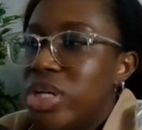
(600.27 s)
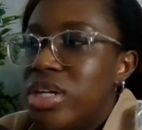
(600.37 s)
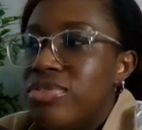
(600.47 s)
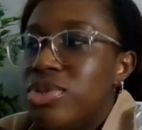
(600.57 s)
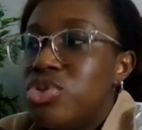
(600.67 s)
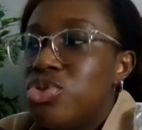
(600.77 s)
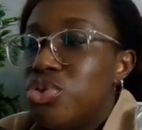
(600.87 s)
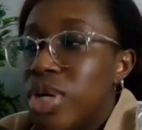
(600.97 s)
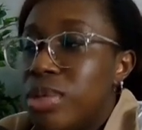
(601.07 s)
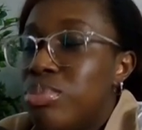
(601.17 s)
if the
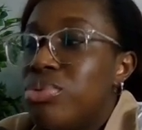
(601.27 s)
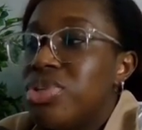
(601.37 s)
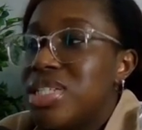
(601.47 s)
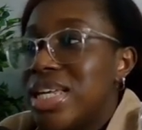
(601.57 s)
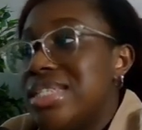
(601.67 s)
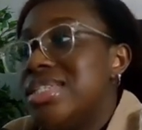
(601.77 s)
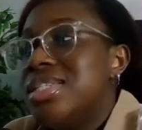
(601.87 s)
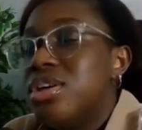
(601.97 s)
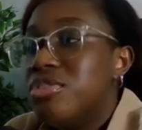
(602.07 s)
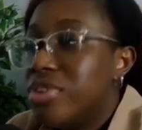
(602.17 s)
trade presents
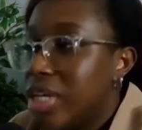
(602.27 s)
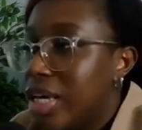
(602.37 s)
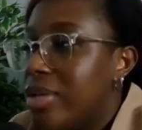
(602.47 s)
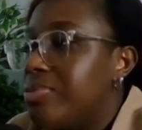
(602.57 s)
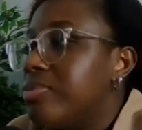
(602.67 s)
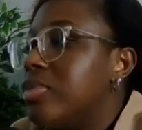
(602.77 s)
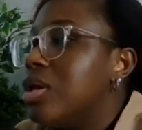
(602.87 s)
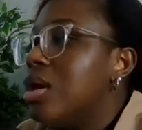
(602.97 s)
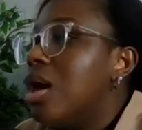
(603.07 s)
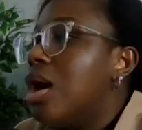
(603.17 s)
itself again.
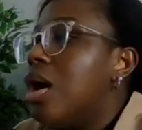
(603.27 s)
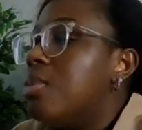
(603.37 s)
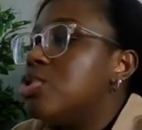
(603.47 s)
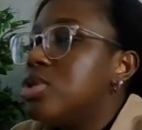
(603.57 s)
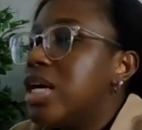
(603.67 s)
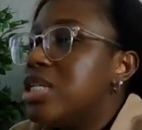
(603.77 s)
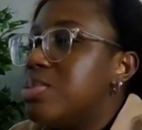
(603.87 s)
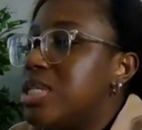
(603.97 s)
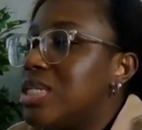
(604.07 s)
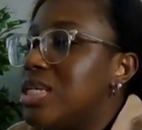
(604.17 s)
So that's
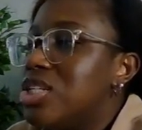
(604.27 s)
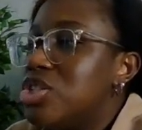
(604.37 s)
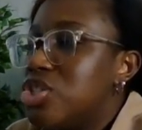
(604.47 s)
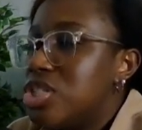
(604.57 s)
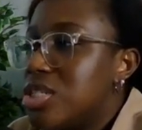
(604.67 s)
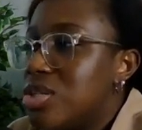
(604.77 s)
basically the gist